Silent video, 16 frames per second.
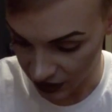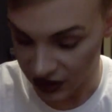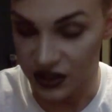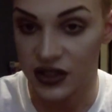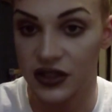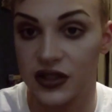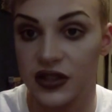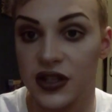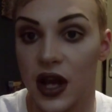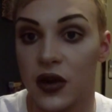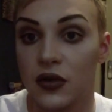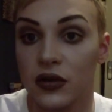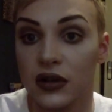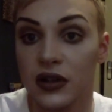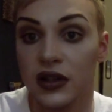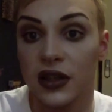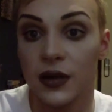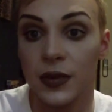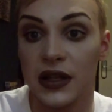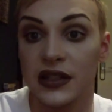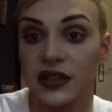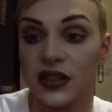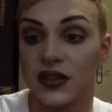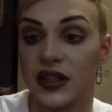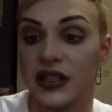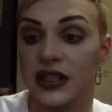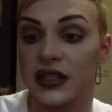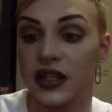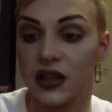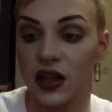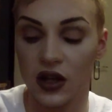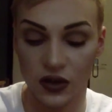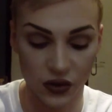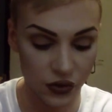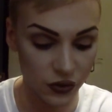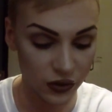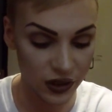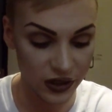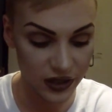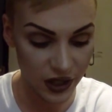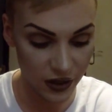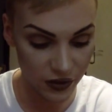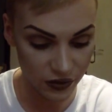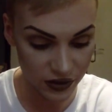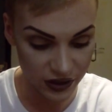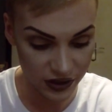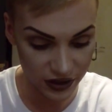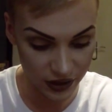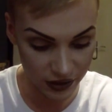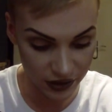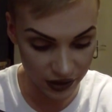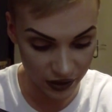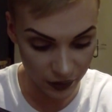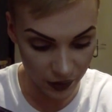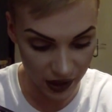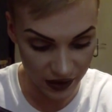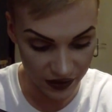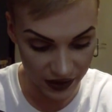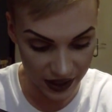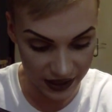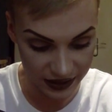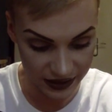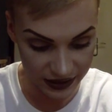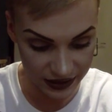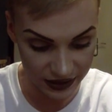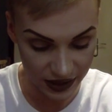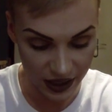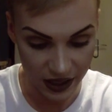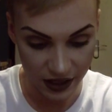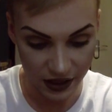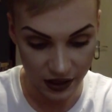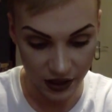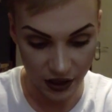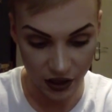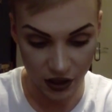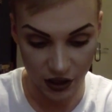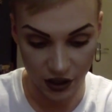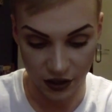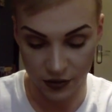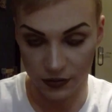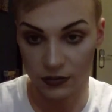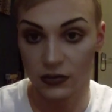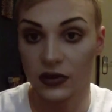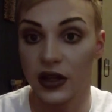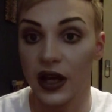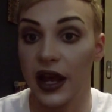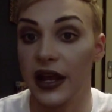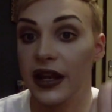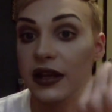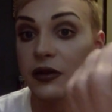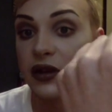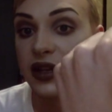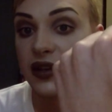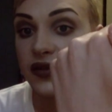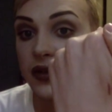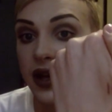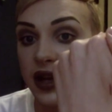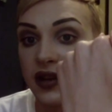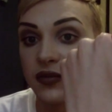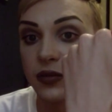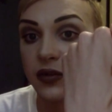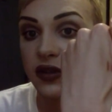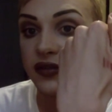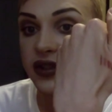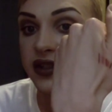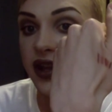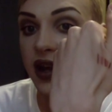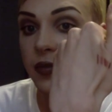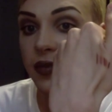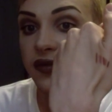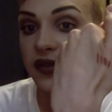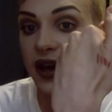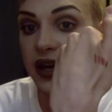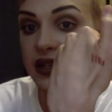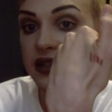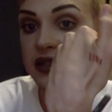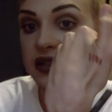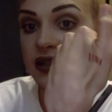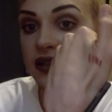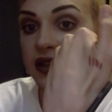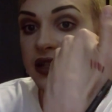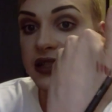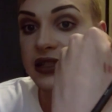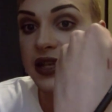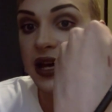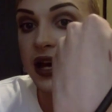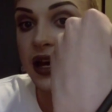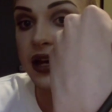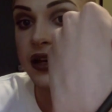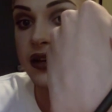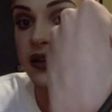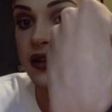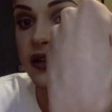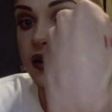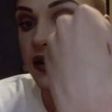Stone lip pencil. This is a lot cooler toned, so you could wear this. And it will give you kind of more of a taupe effect. It's on that side.